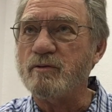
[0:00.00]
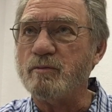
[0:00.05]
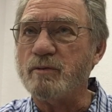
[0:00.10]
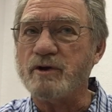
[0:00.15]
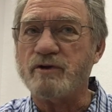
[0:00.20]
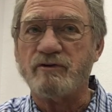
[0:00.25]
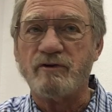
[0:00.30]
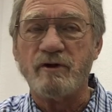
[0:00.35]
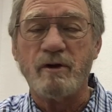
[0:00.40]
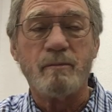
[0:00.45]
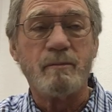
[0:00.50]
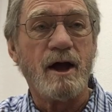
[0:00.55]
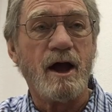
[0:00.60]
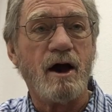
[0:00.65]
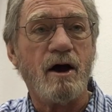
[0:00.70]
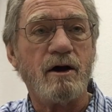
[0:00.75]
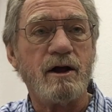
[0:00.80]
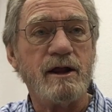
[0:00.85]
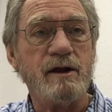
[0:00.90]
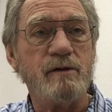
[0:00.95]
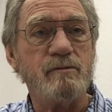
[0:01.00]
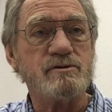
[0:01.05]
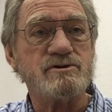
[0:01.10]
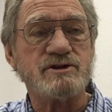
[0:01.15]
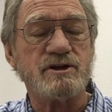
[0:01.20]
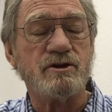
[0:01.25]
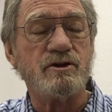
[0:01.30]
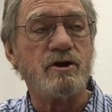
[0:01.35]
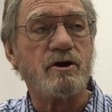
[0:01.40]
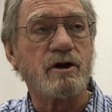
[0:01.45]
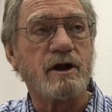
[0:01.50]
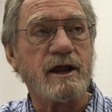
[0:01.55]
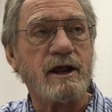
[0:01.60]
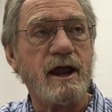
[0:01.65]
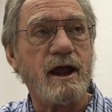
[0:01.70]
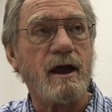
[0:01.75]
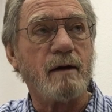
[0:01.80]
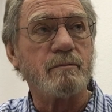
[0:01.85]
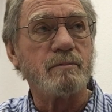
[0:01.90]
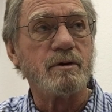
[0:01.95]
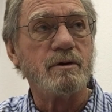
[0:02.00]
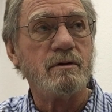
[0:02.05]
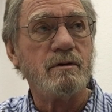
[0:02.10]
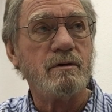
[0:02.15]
But somehow he was in their camp